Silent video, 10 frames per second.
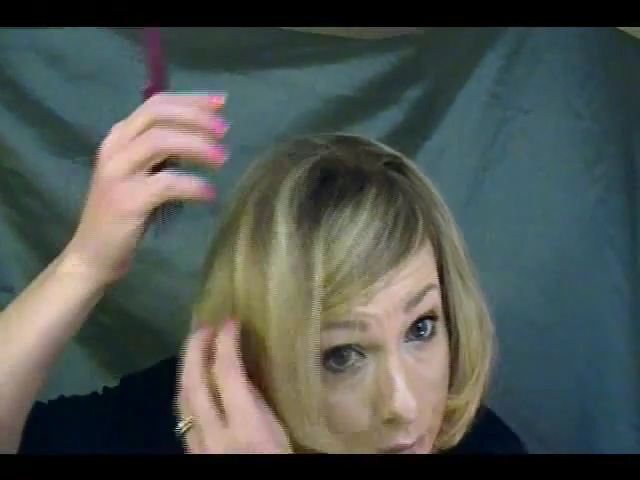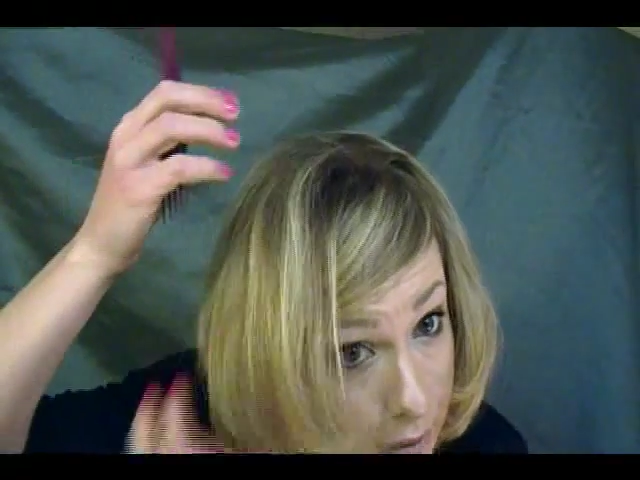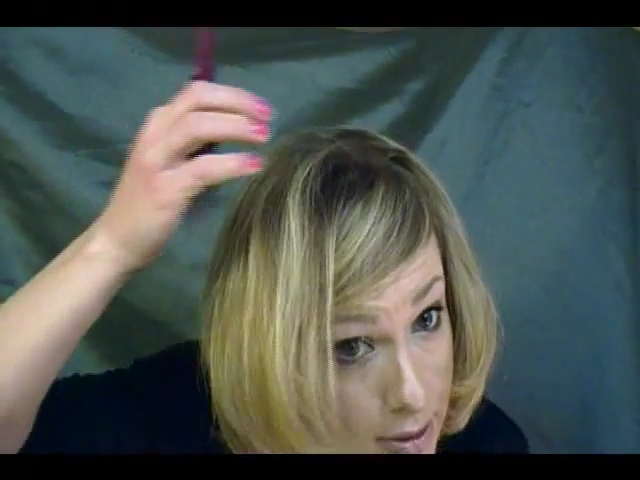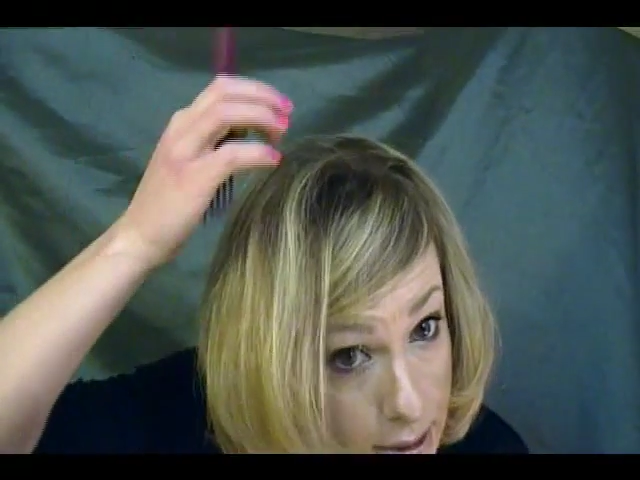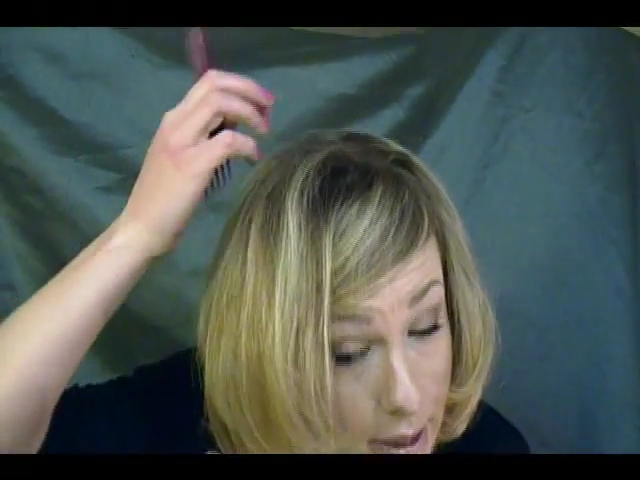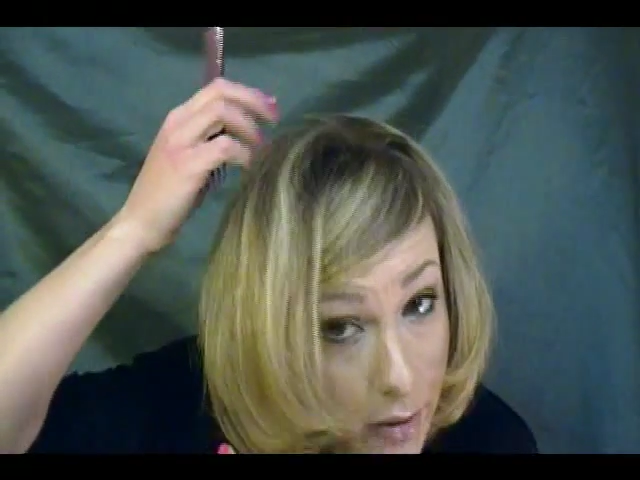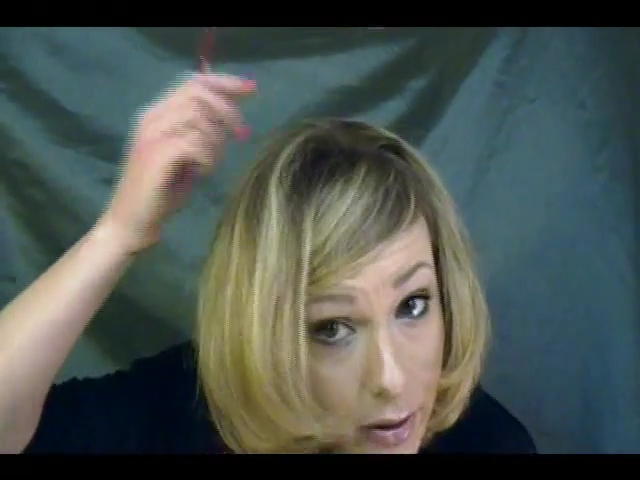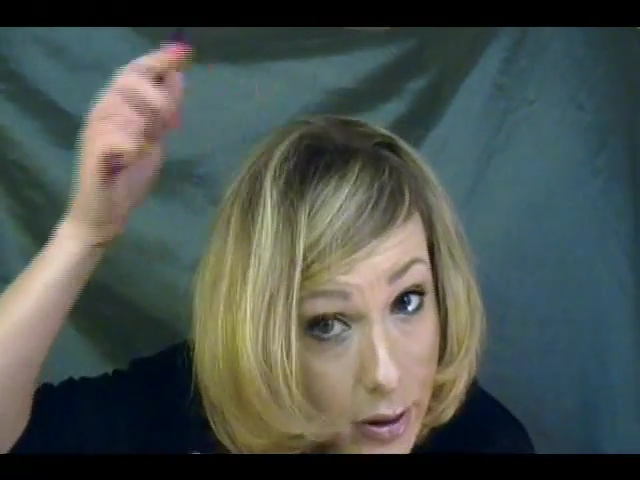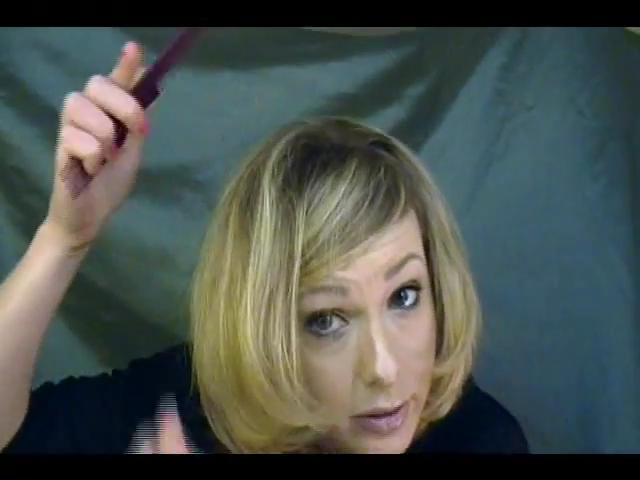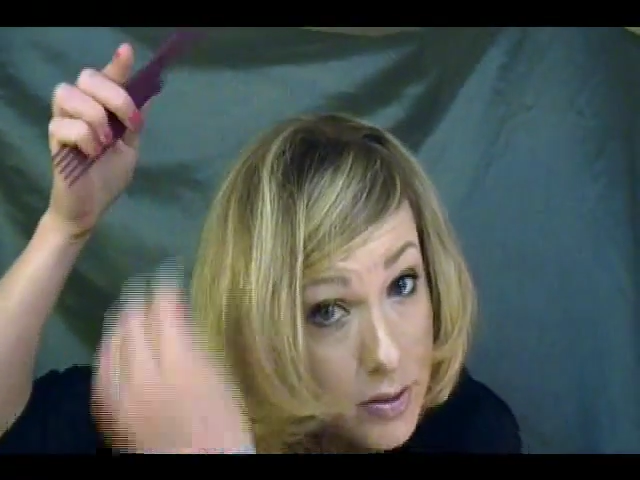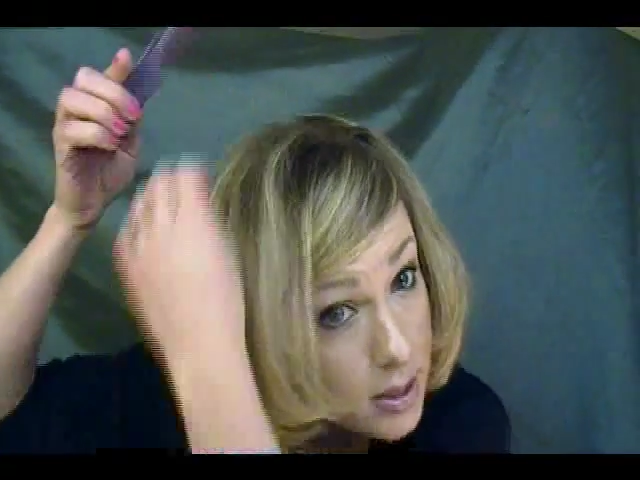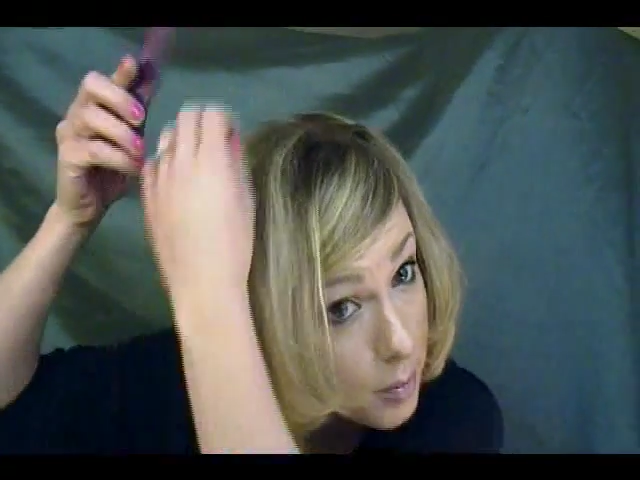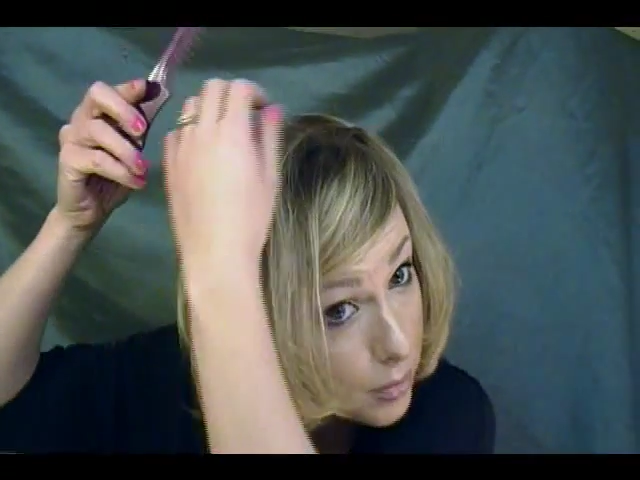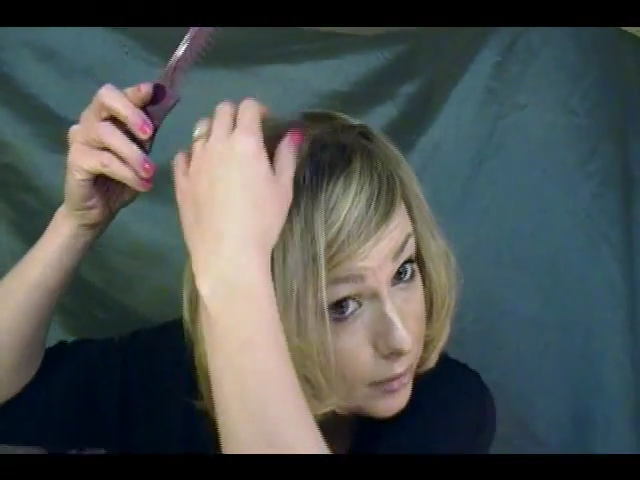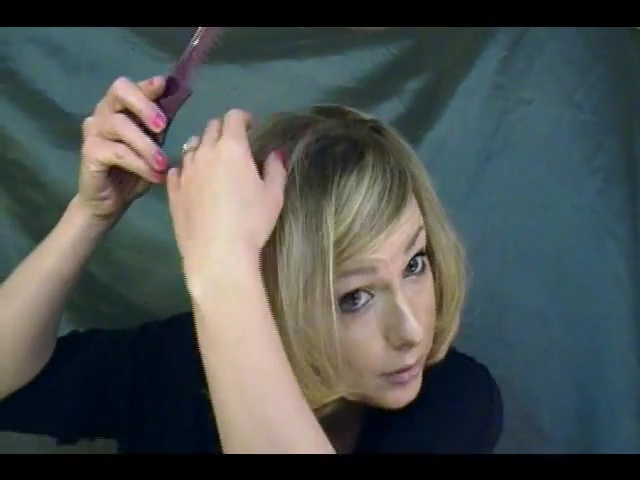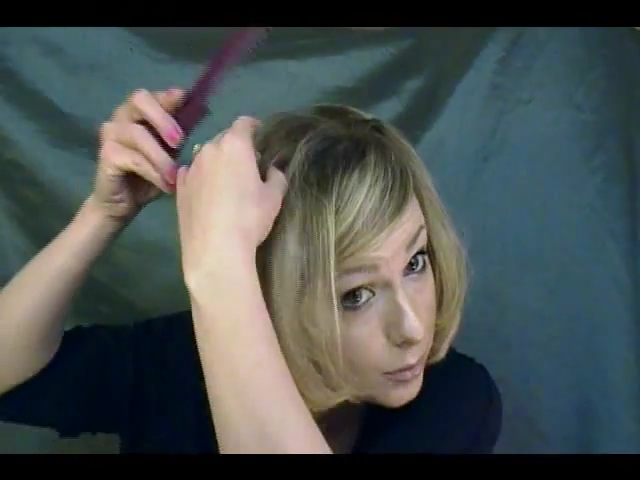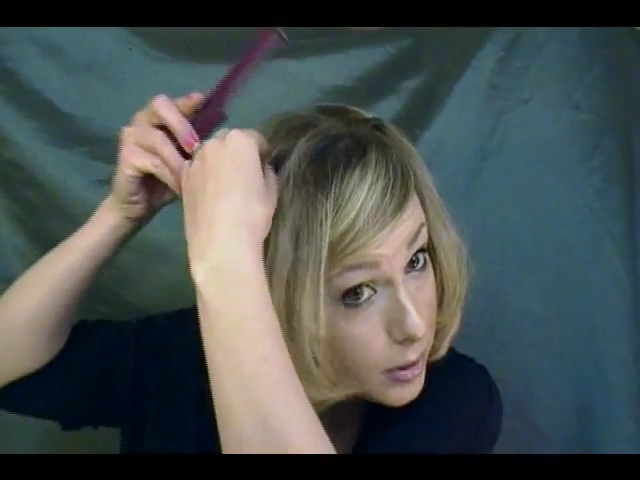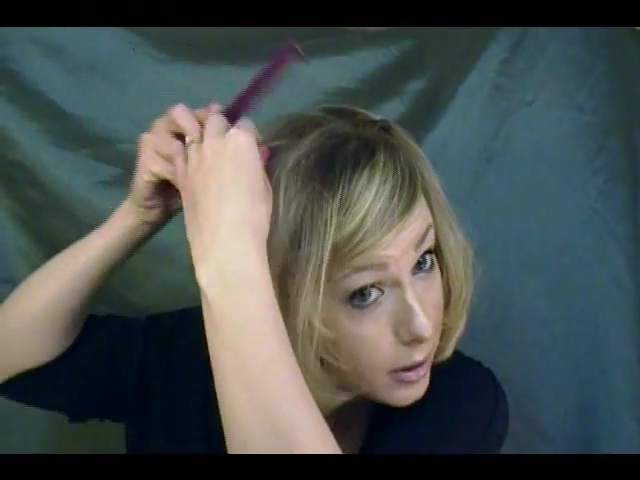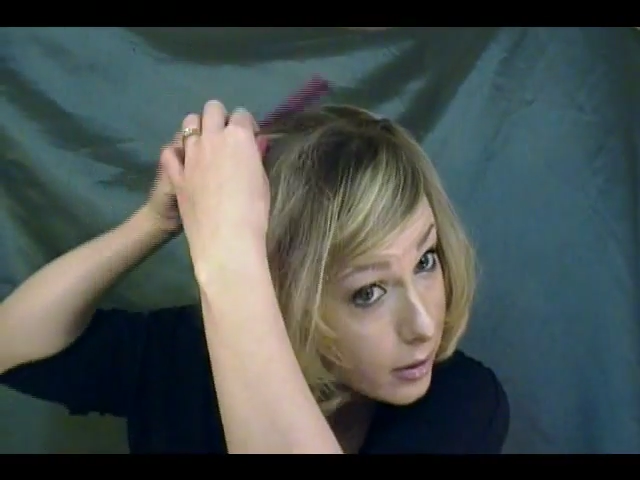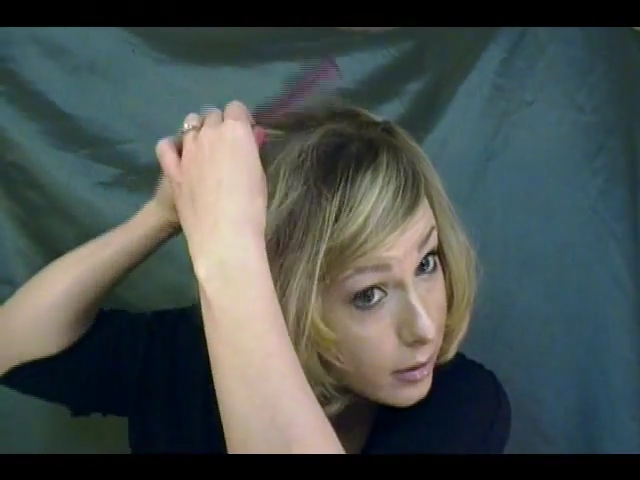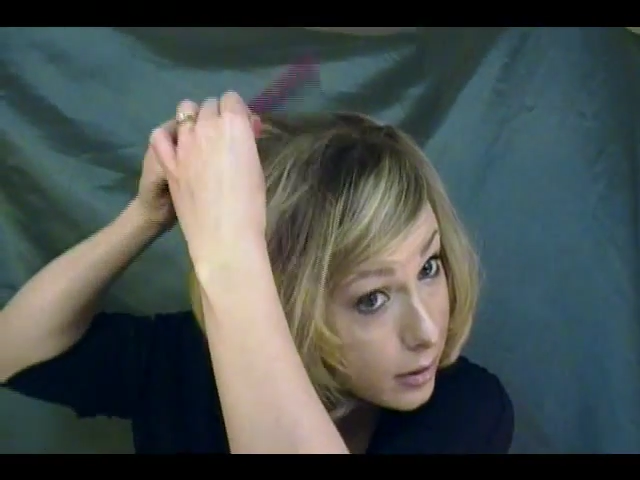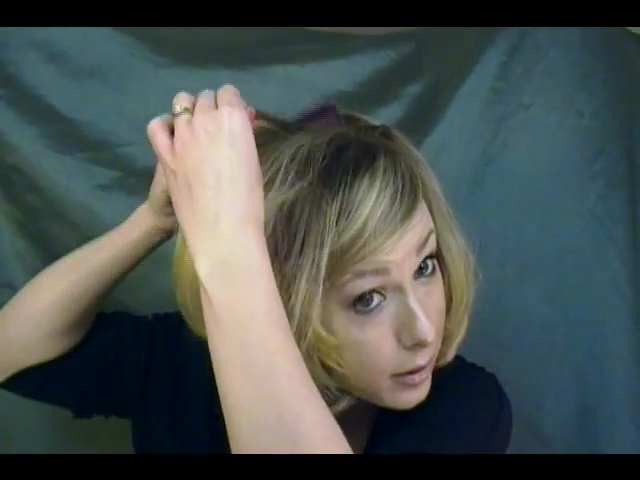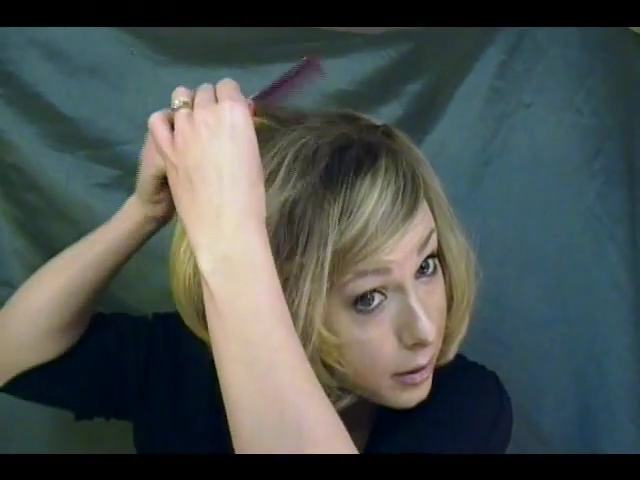You can see how it lifts up a little bit,